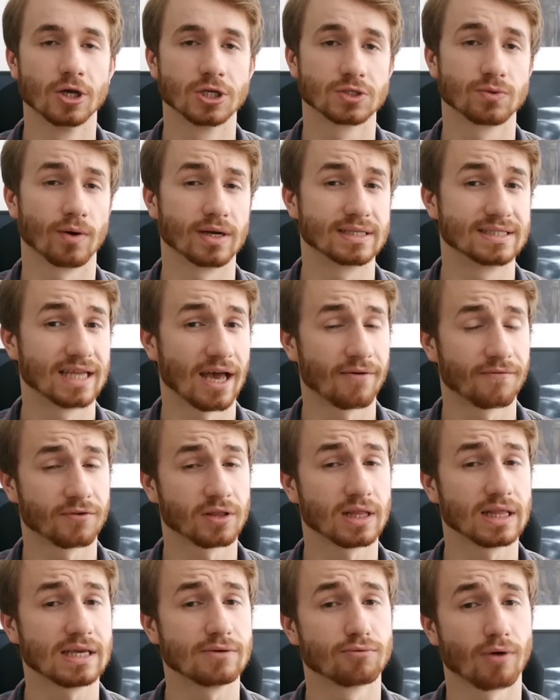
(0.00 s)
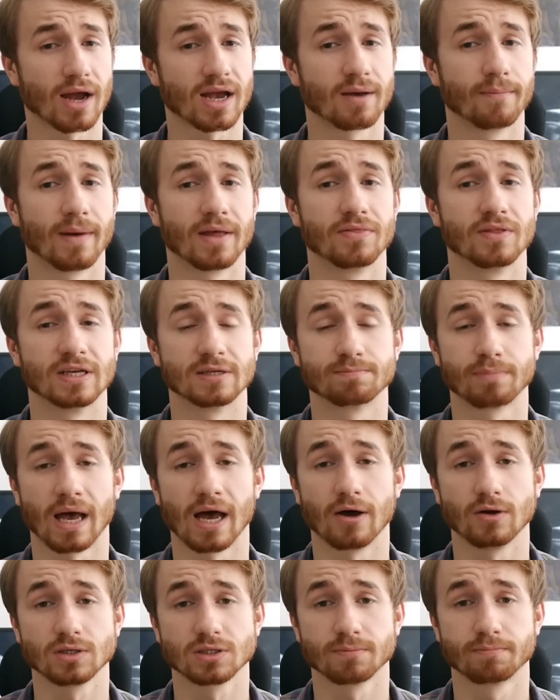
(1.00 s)
So I definitely recommend this
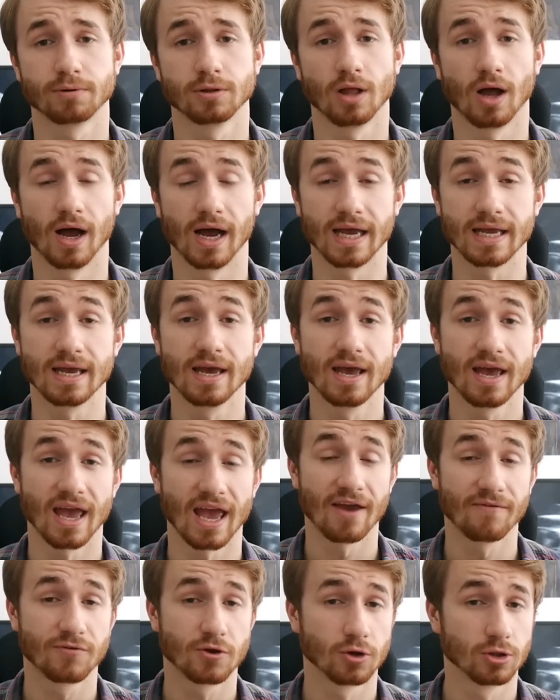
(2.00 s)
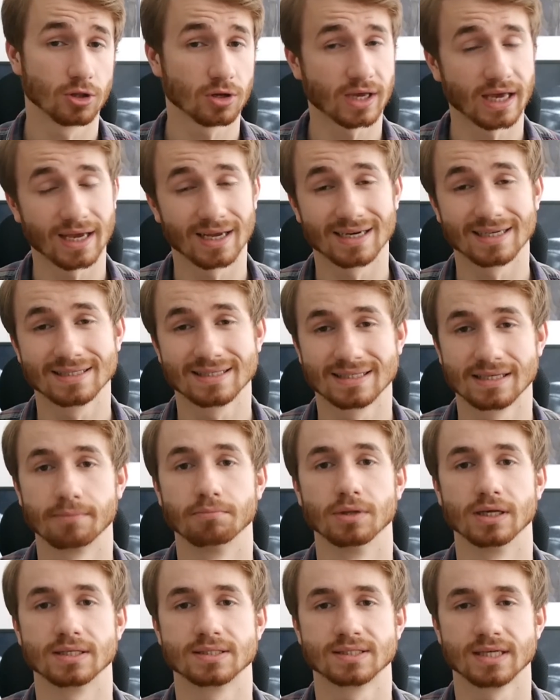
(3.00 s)
power supply if you're looking at a
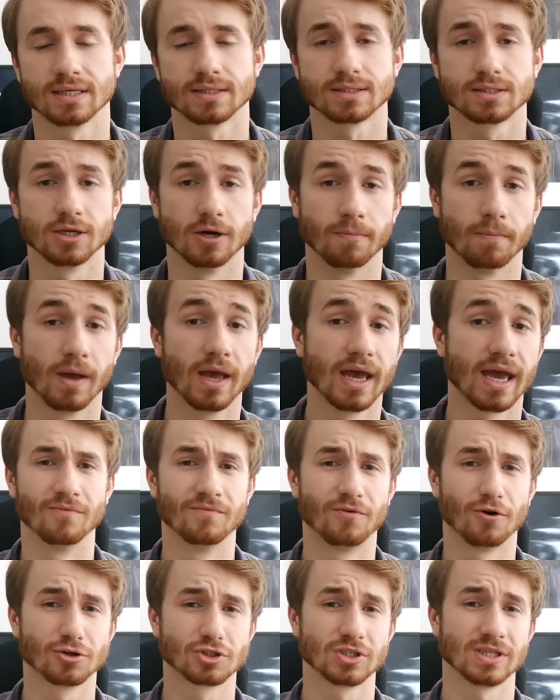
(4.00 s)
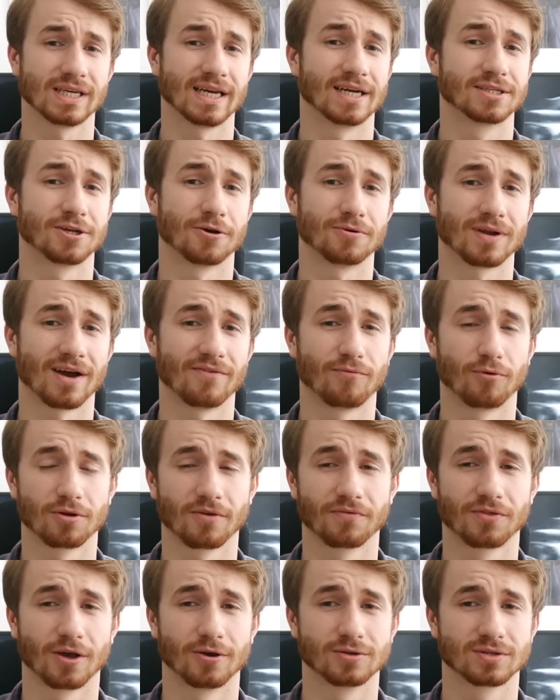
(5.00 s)
similar system. Unfortunately, I don't have
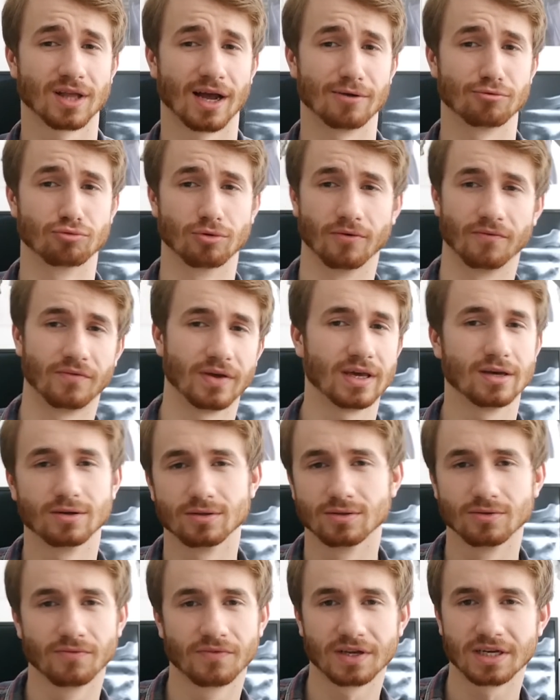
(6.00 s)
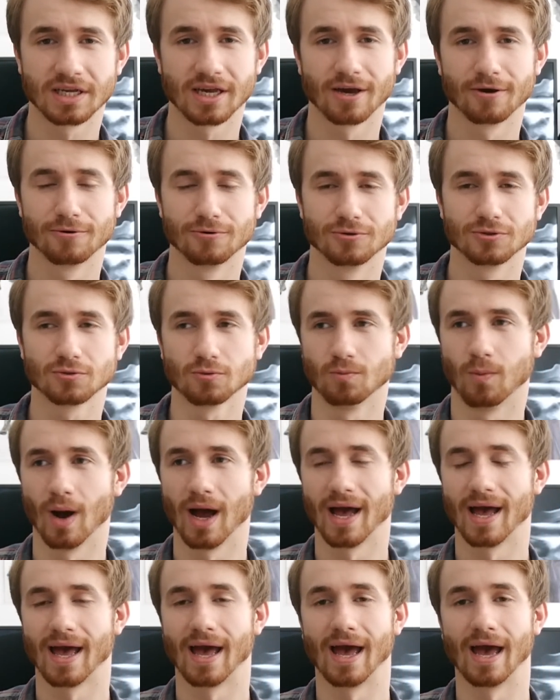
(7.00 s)
one of those like reveal videos
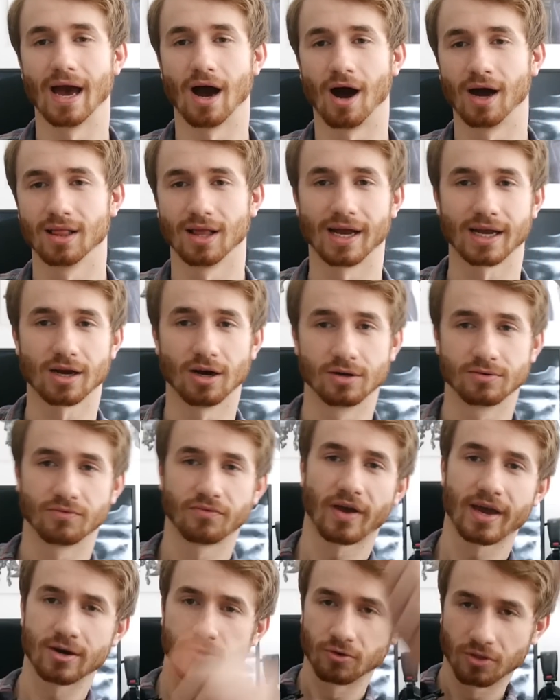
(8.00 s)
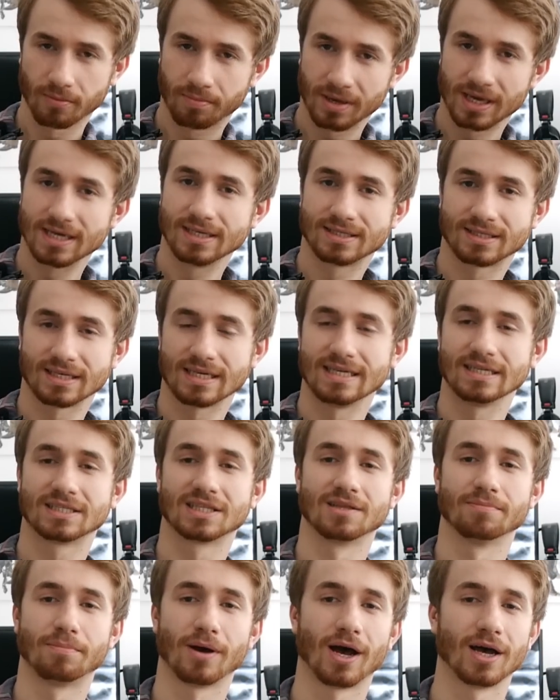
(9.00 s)
where I like unveil the PC
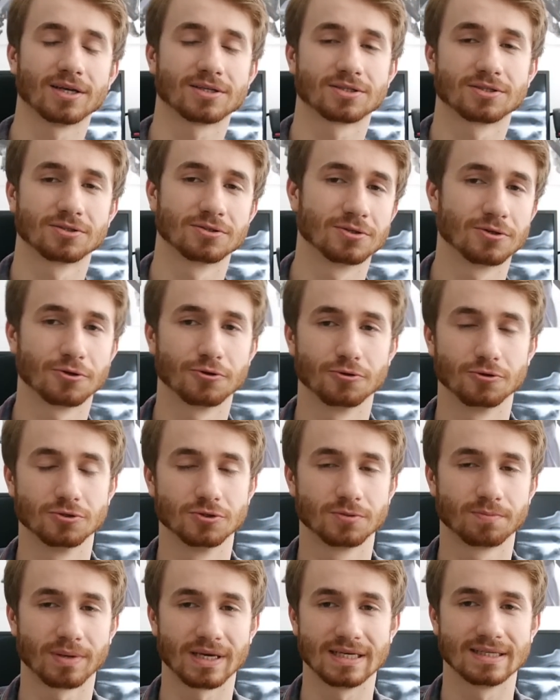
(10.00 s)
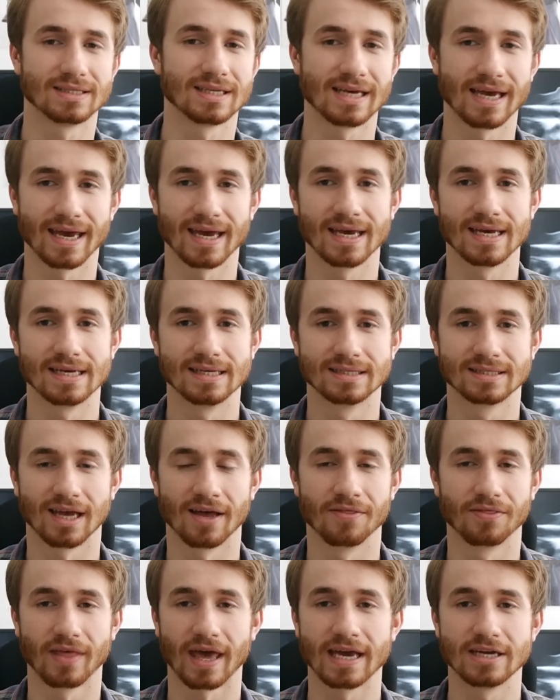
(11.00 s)
to the person whose PC it is
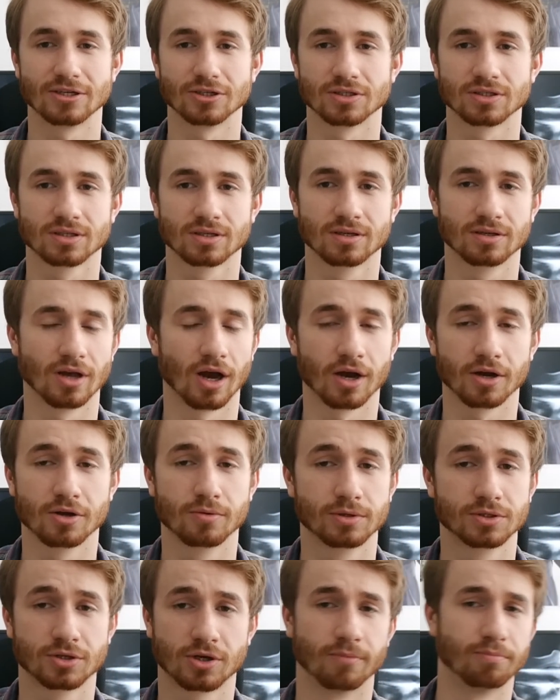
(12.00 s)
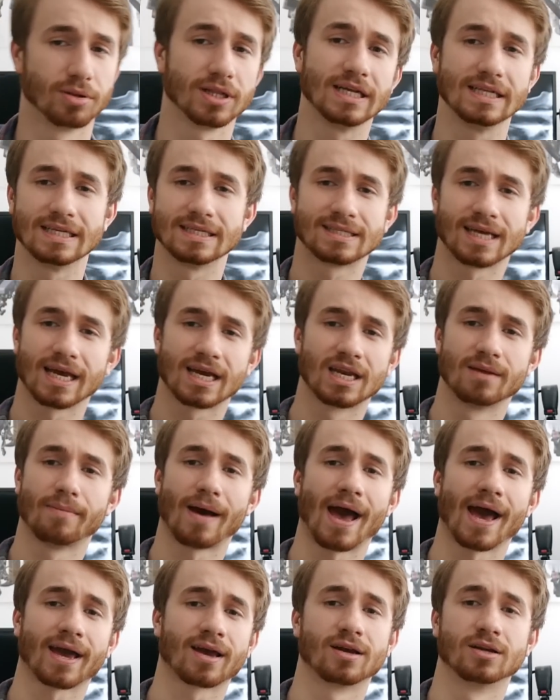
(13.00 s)
and they just are completely taken
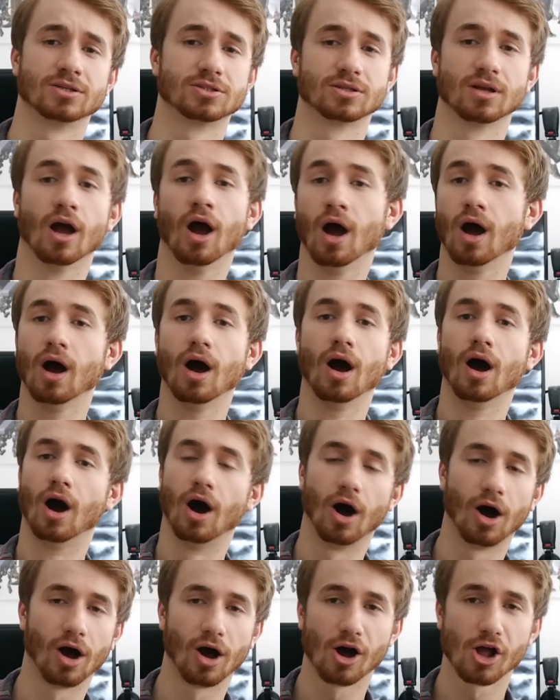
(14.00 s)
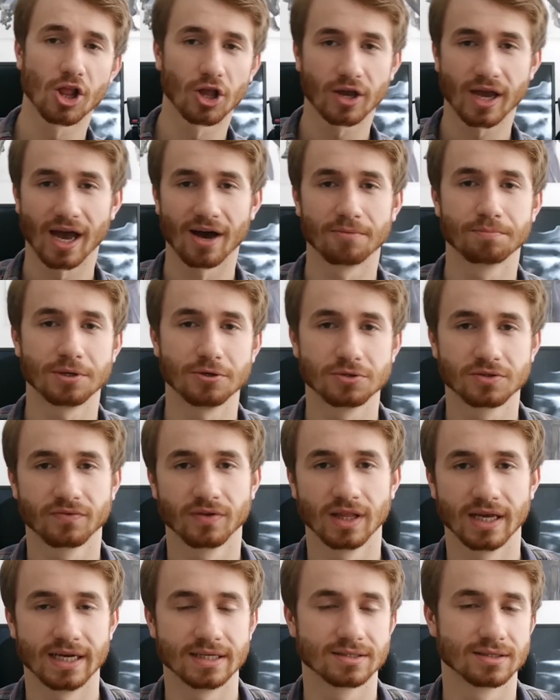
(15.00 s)
aback and just, oh, look how
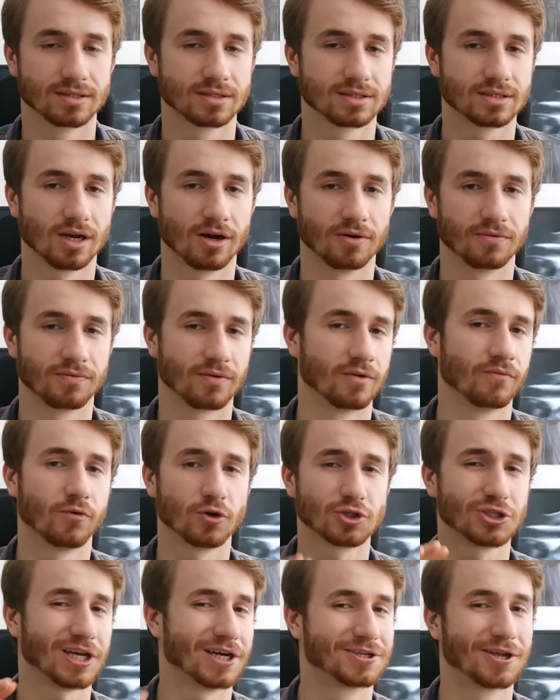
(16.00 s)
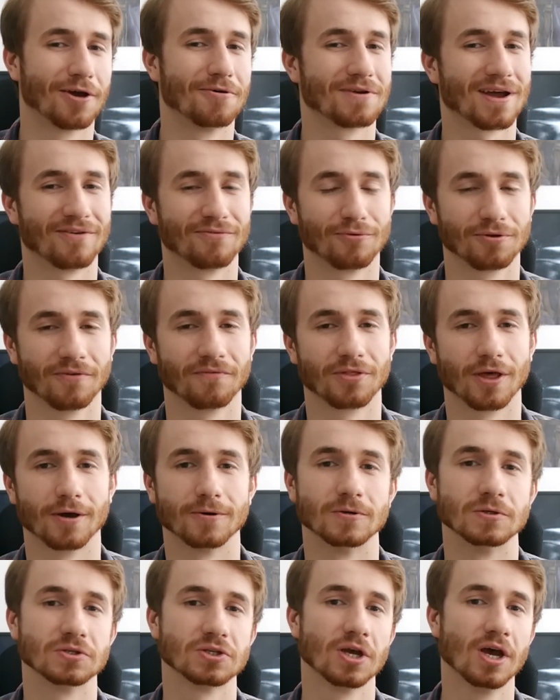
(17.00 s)
beautiful it is and stuff. Unfortunately, I don't have one of
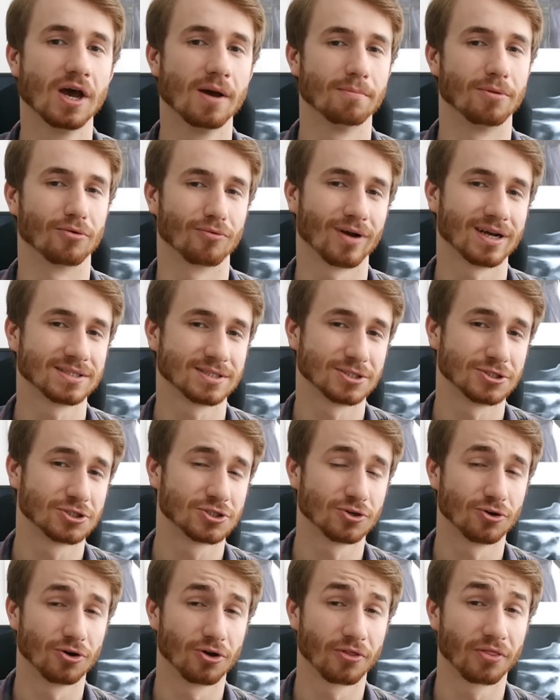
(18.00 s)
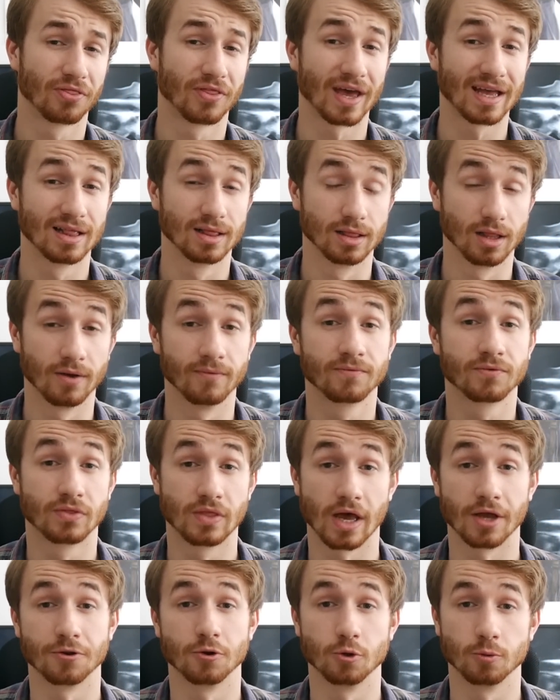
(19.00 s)
those, but rest assured they
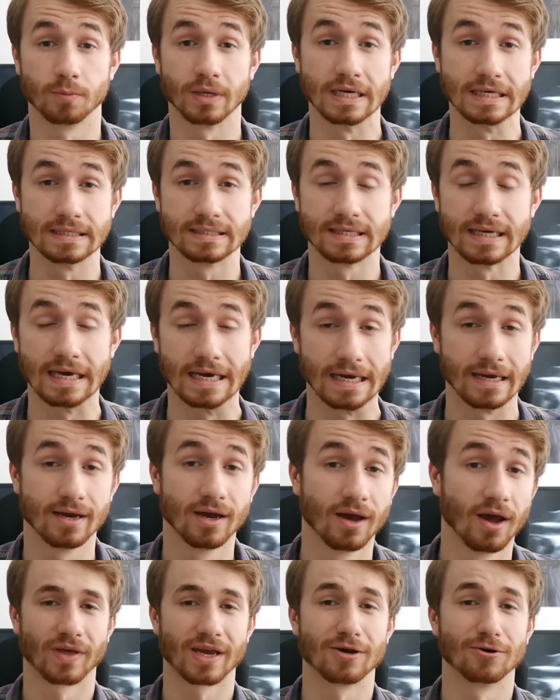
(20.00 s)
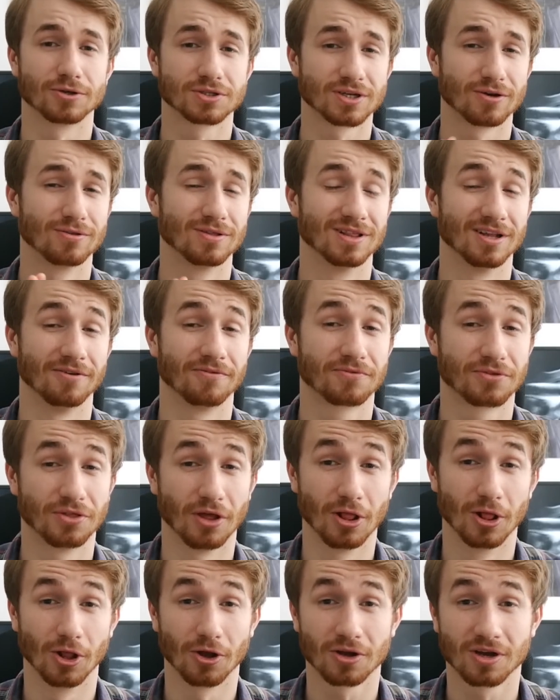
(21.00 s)
loved their new PC. They also loved
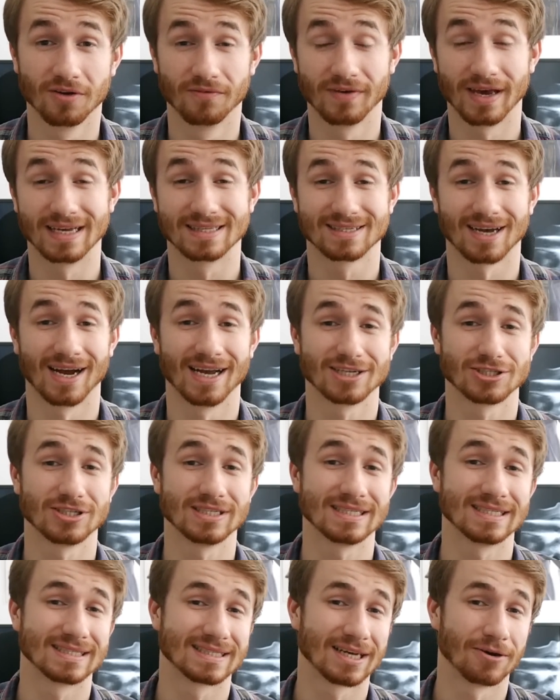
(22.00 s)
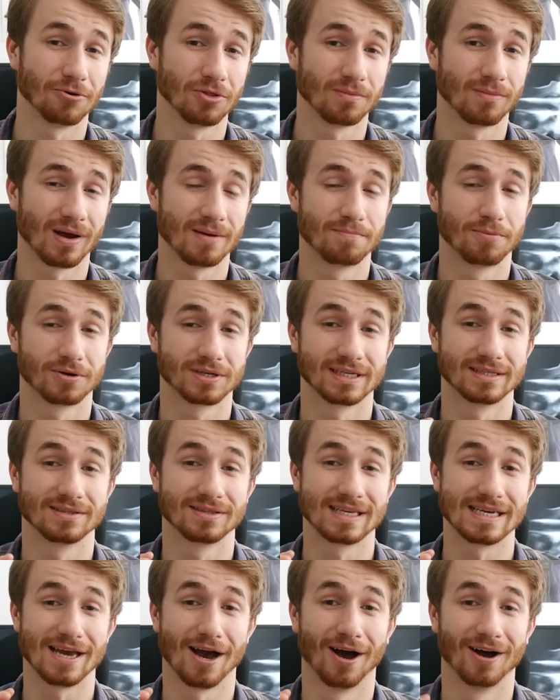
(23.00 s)
the look of it. I actually didn't tell them I put
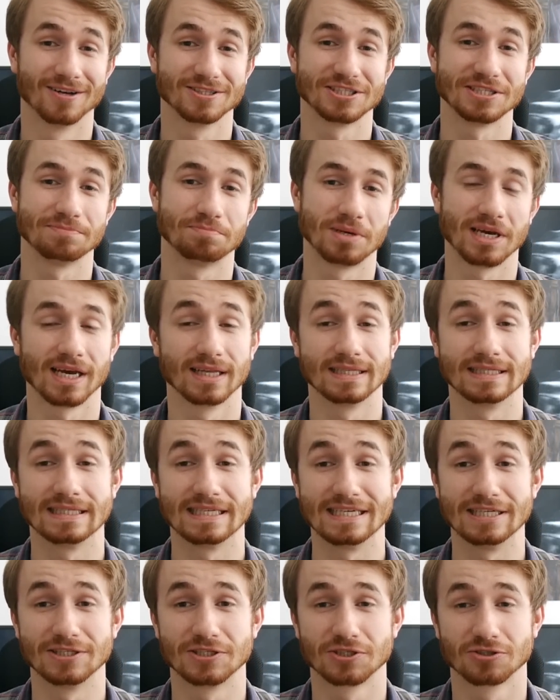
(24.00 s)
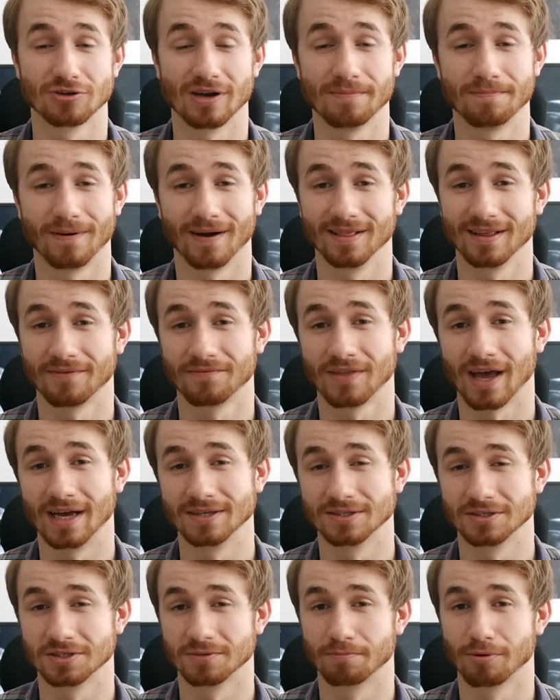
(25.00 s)
in the RGB LED strip. I left that
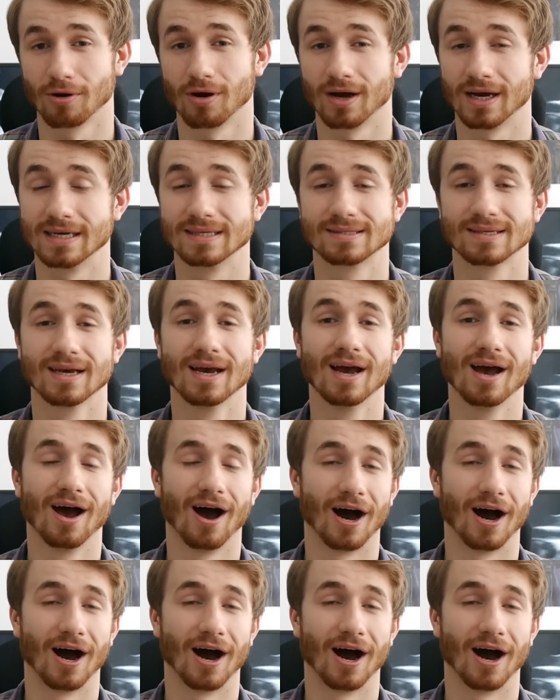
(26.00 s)
as a surprise.